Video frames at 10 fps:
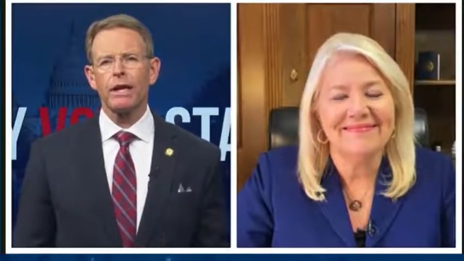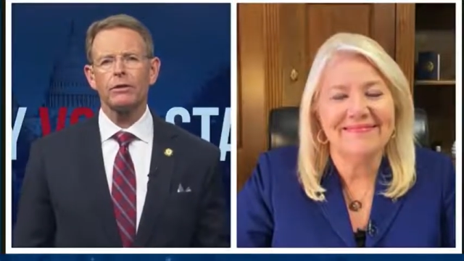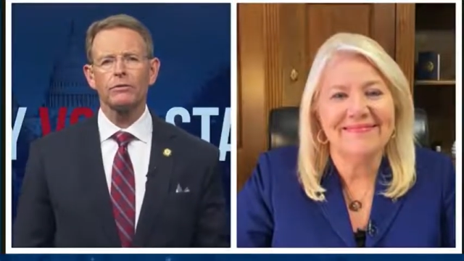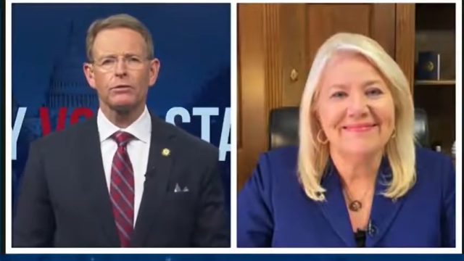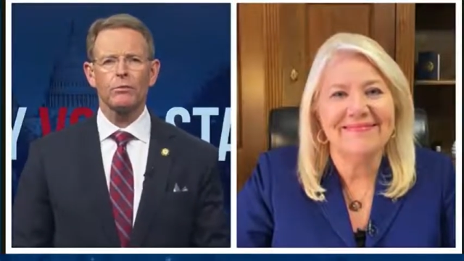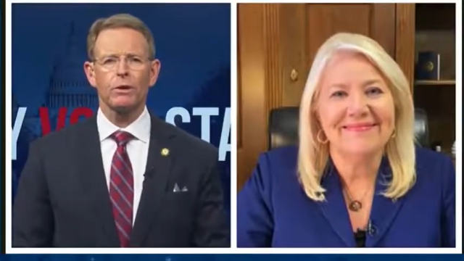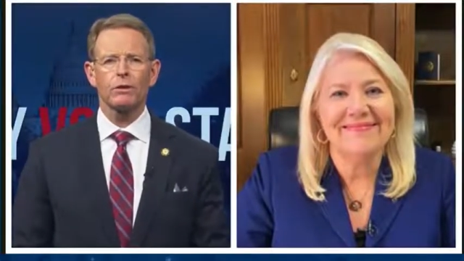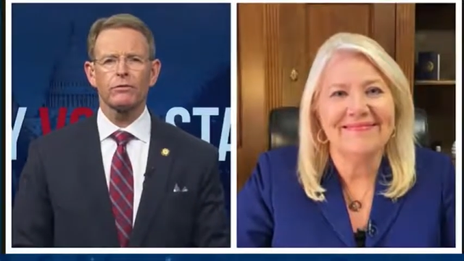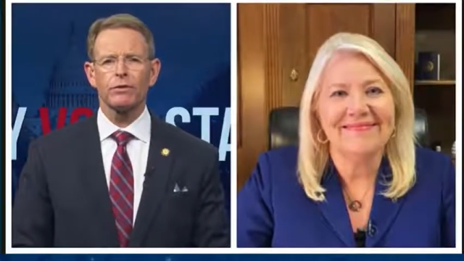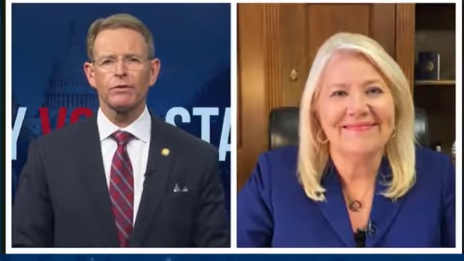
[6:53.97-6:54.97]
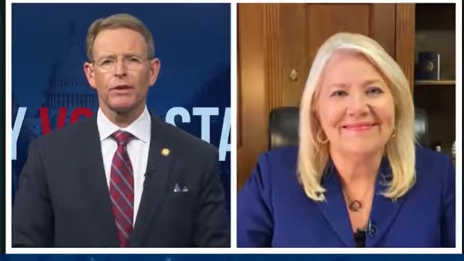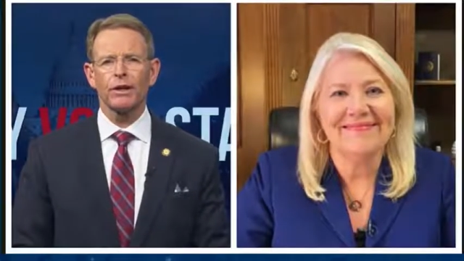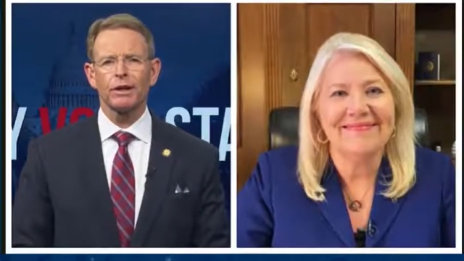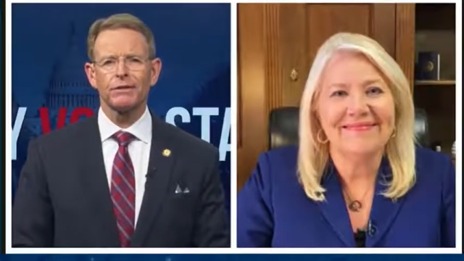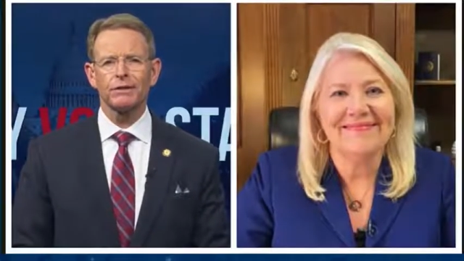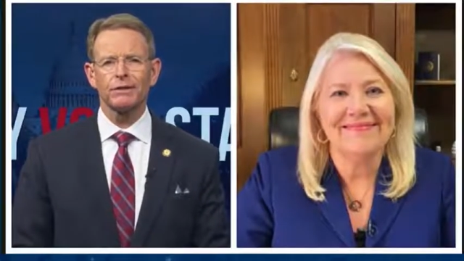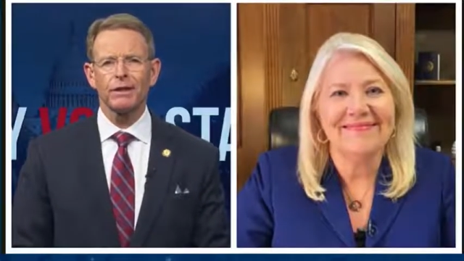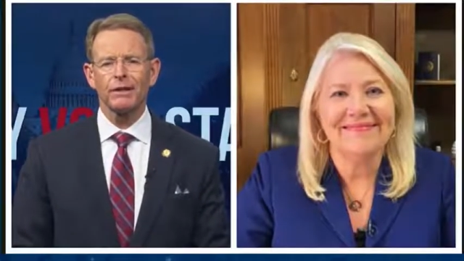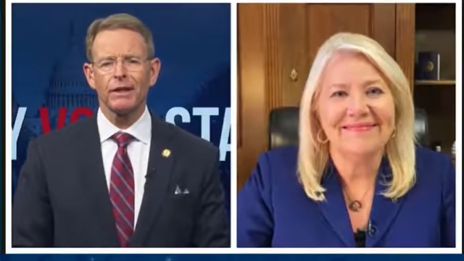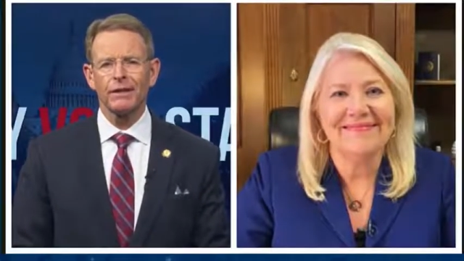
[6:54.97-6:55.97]
Speaker 1: thank you so much for joining us
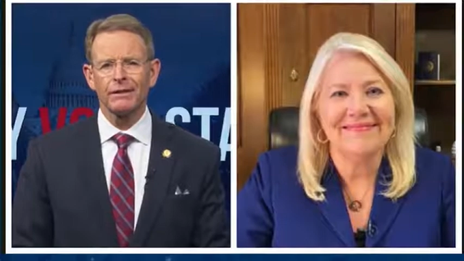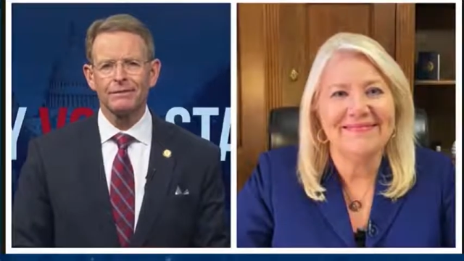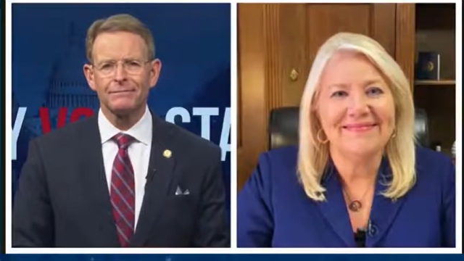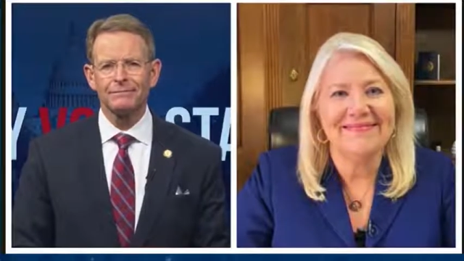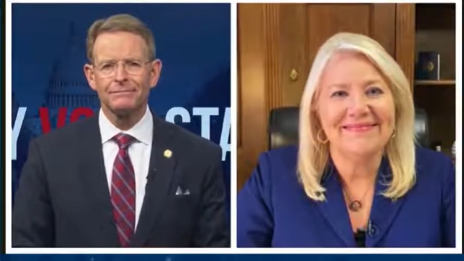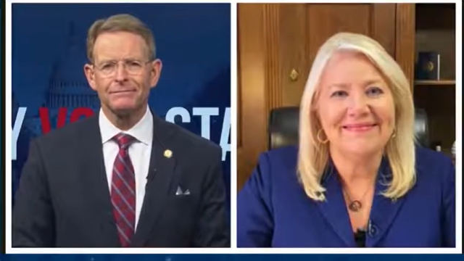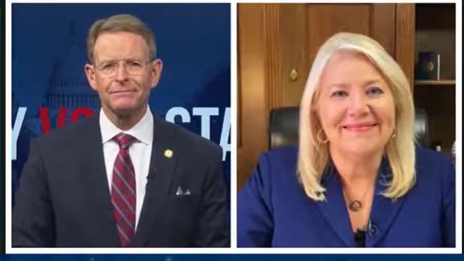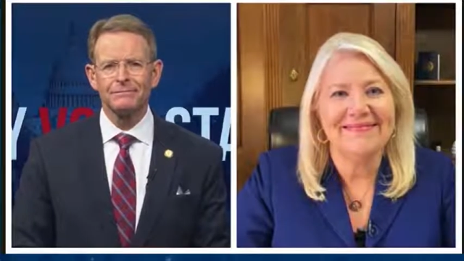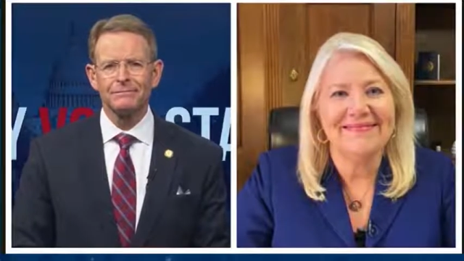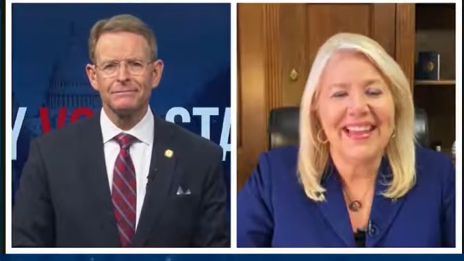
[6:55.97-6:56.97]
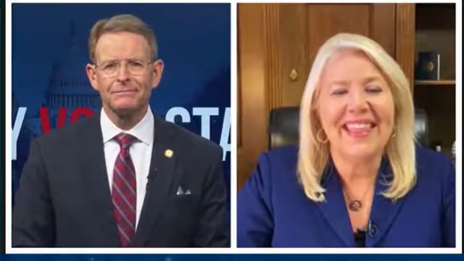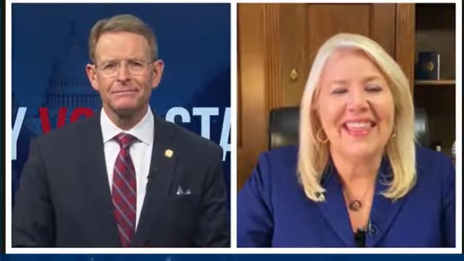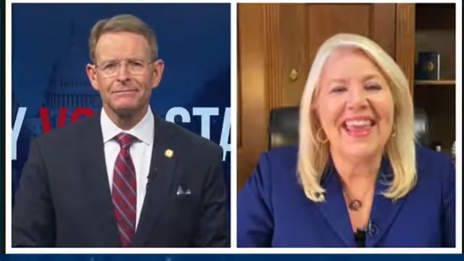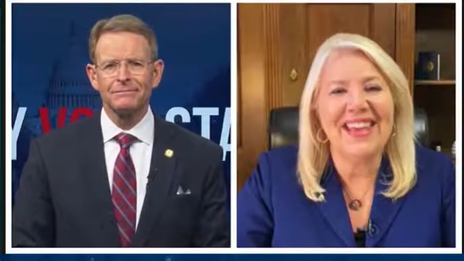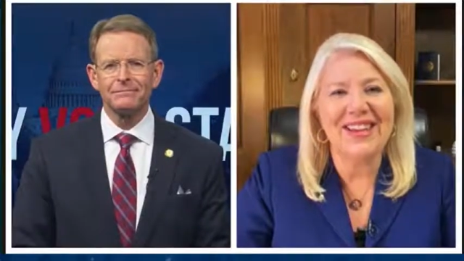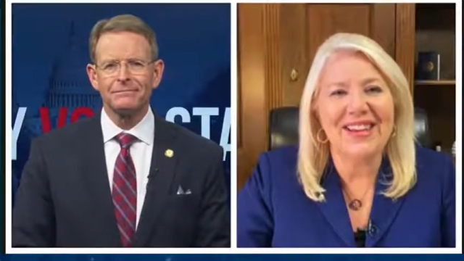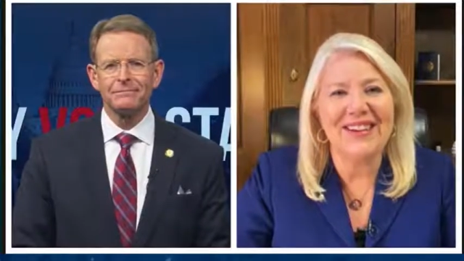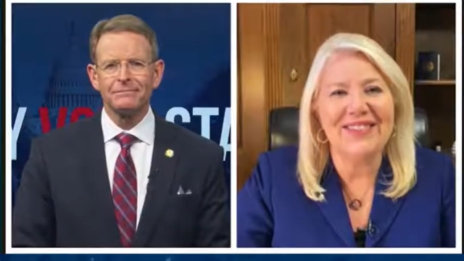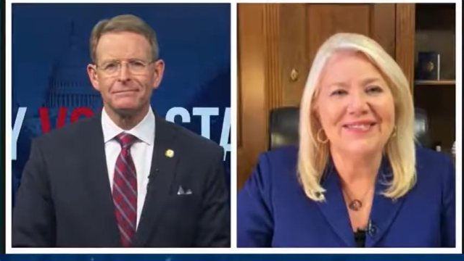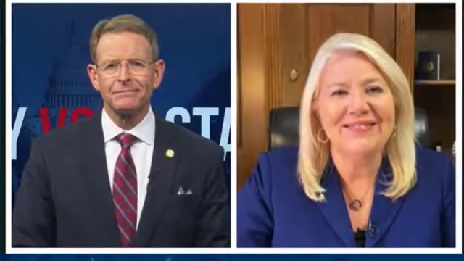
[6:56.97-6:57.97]
this evening.
Speaker 2: Thank
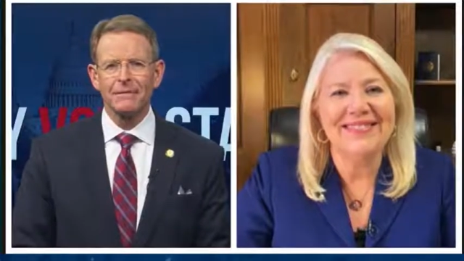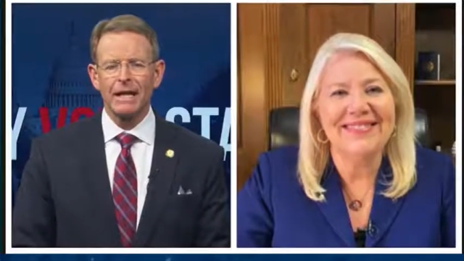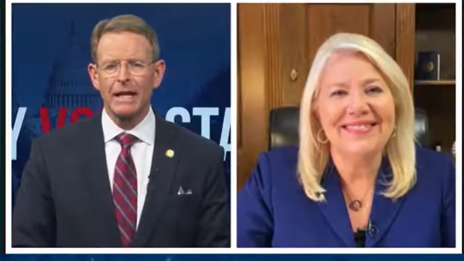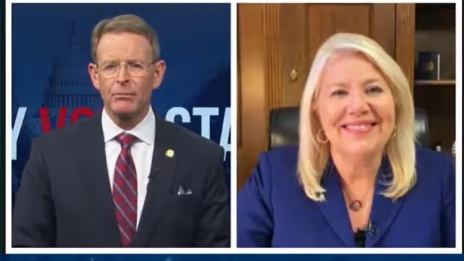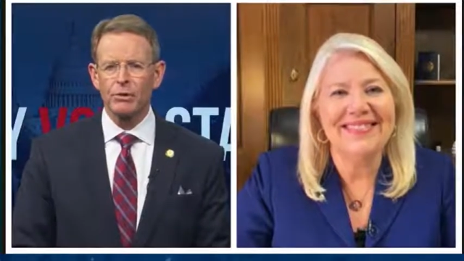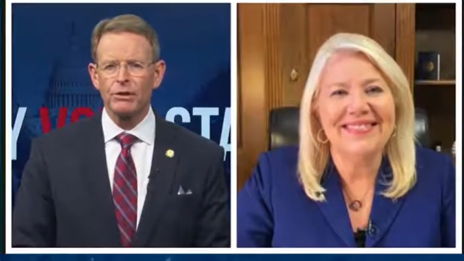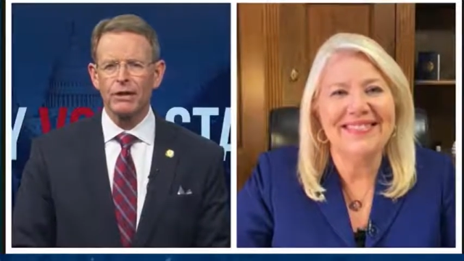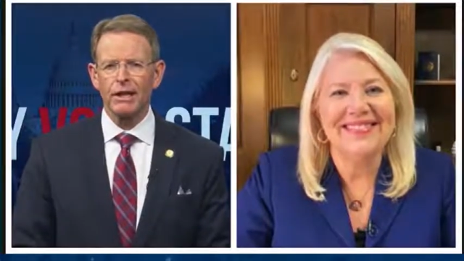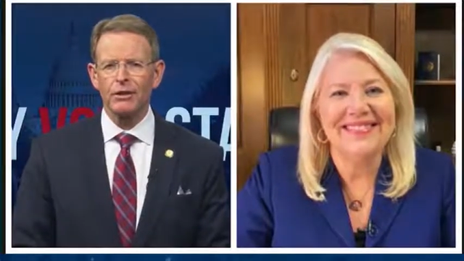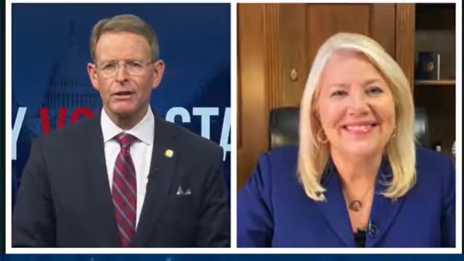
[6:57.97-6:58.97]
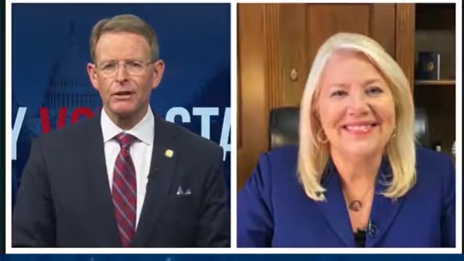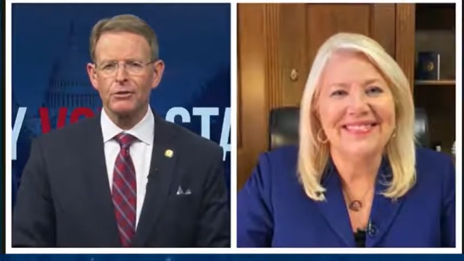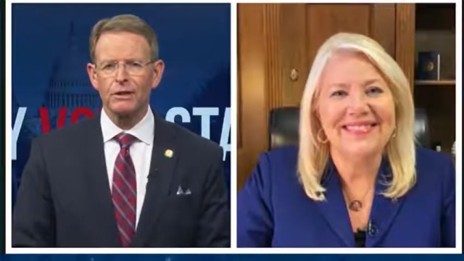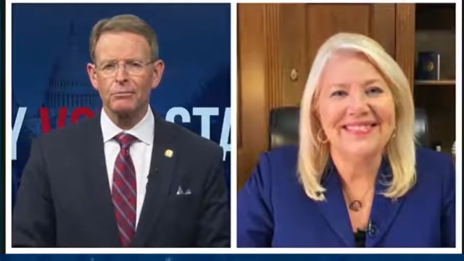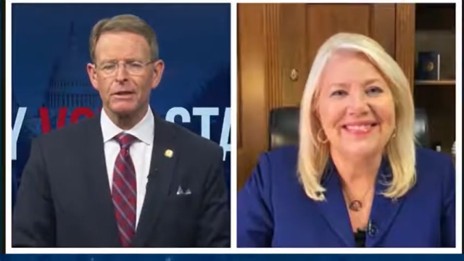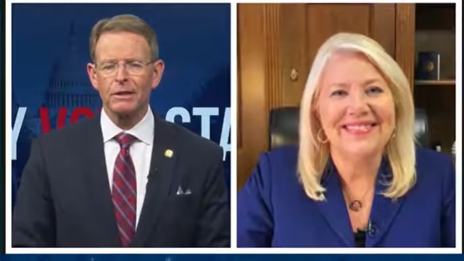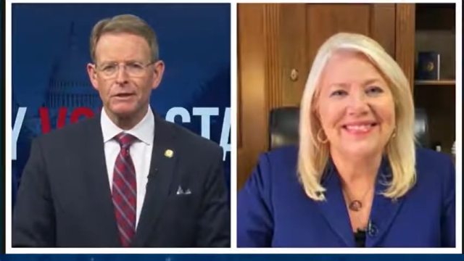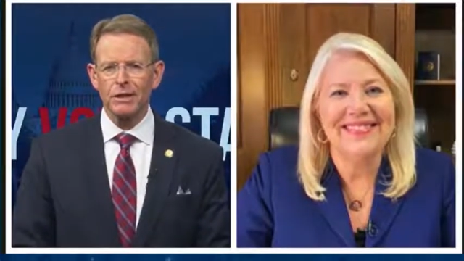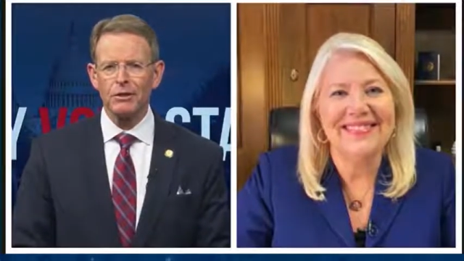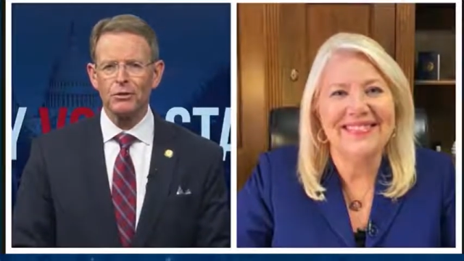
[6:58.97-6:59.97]
you.
Speaker 1: And appreciate your leadership.
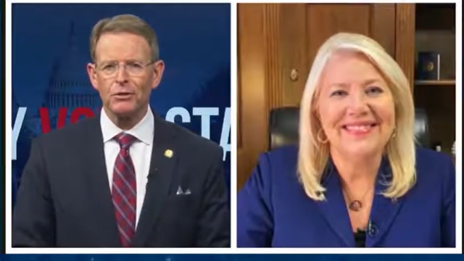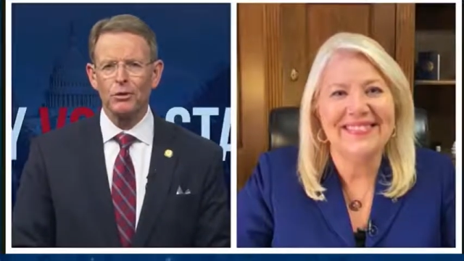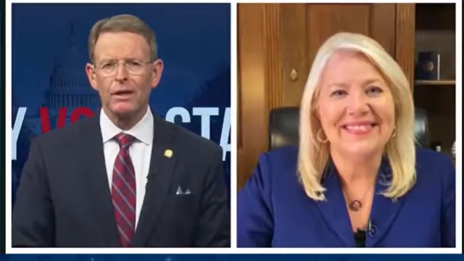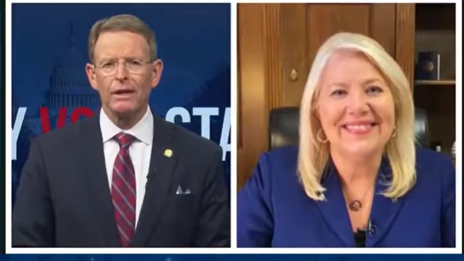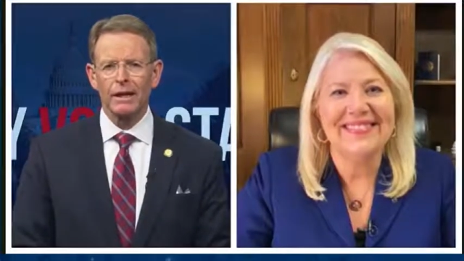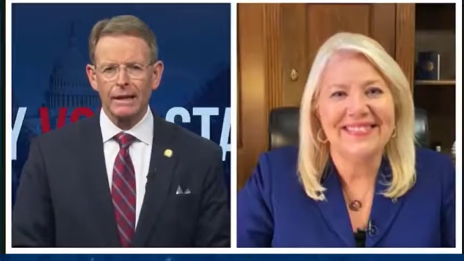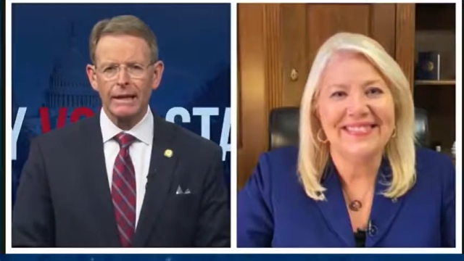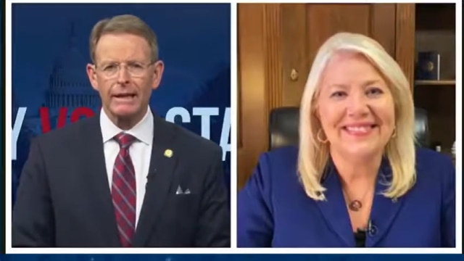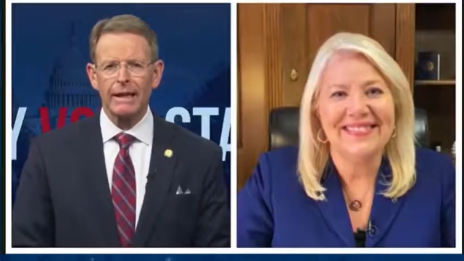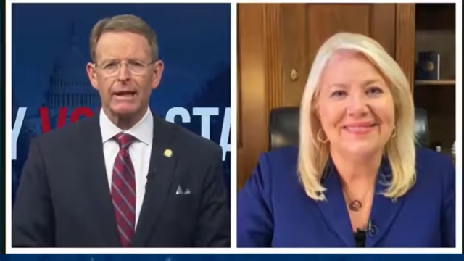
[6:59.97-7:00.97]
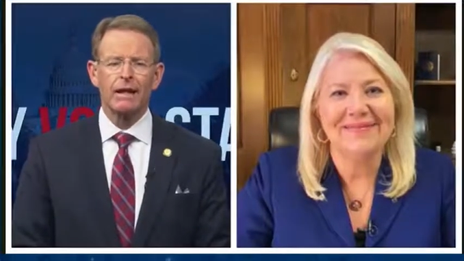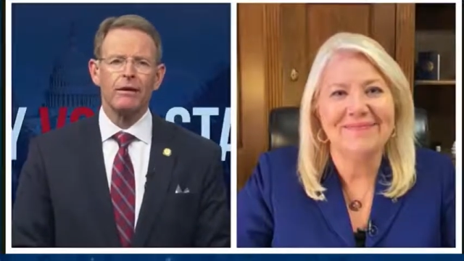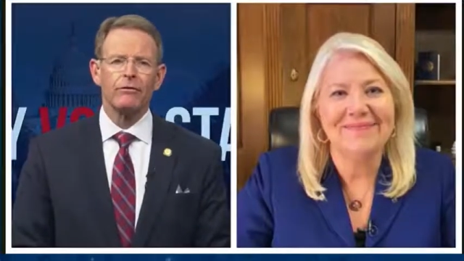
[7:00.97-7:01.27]
Continue leading